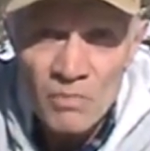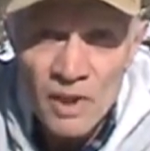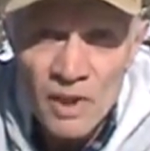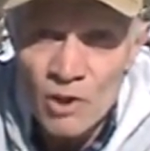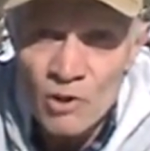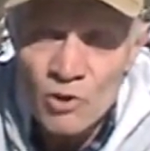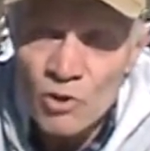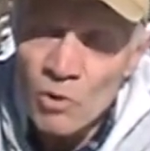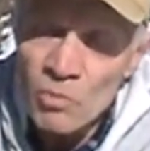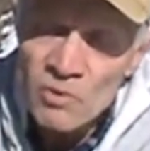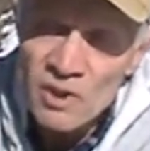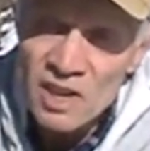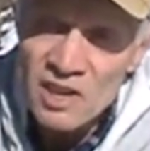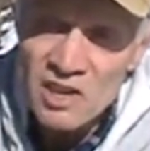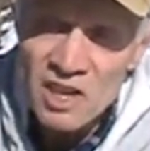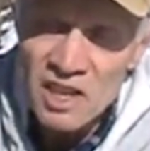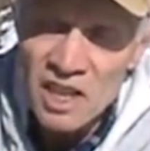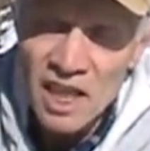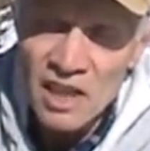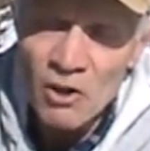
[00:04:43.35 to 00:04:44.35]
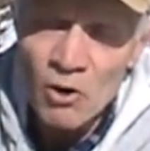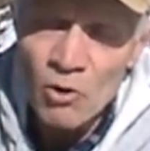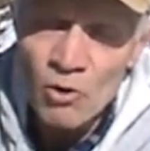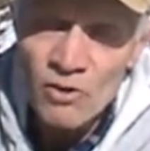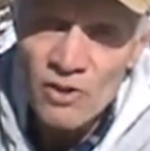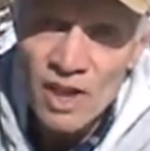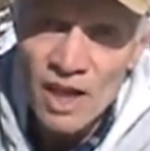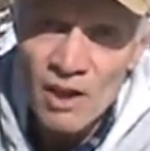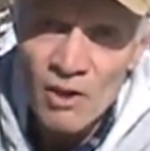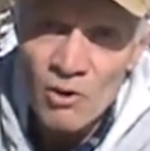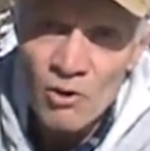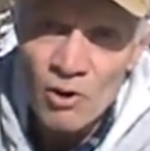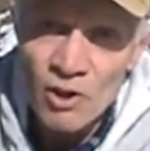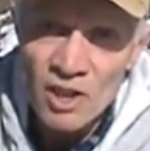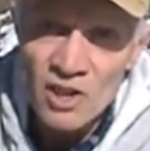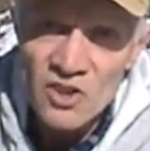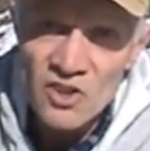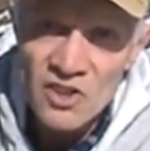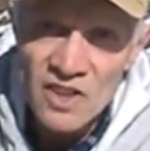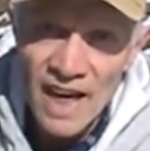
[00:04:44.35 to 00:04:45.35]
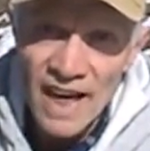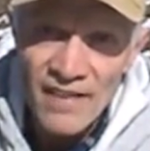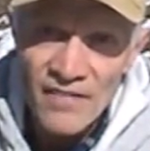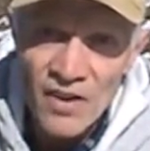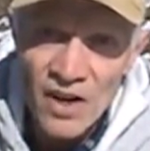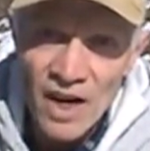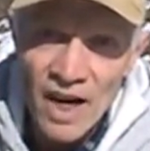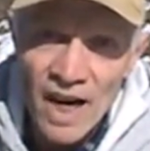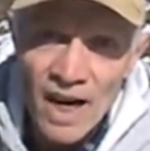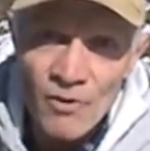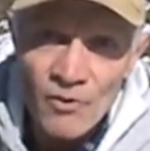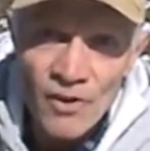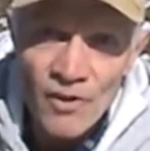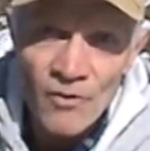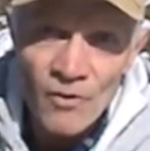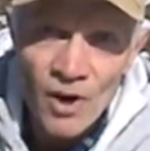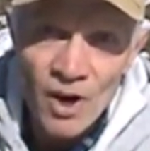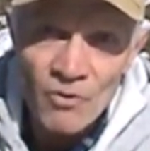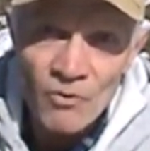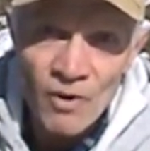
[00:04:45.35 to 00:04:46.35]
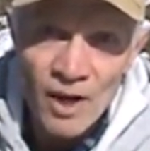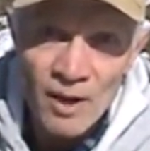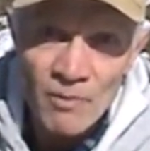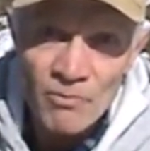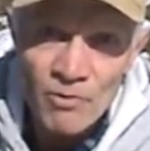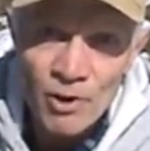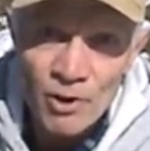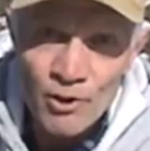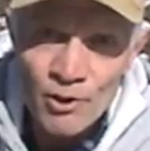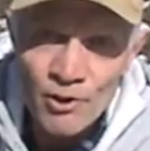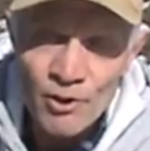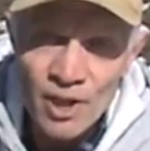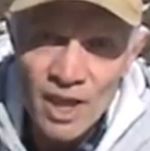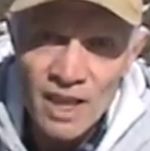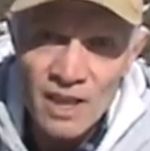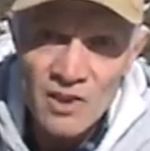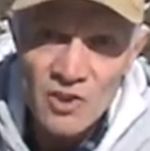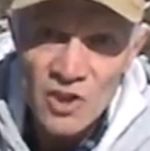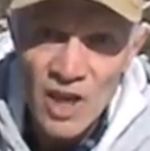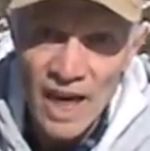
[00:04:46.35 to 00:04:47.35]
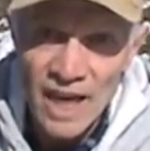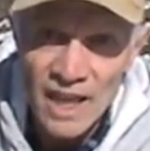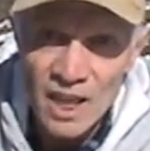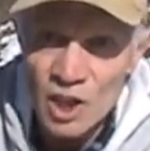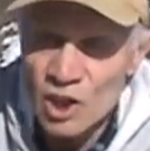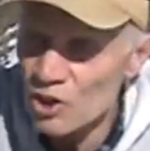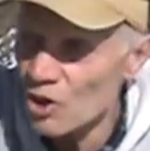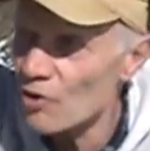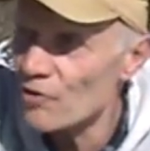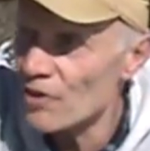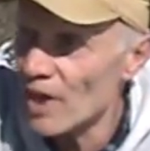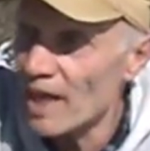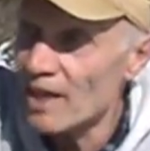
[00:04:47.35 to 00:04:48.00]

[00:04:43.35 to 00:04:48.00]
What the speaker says: because obviously they're not going to stand around and wait for you to get the second shot.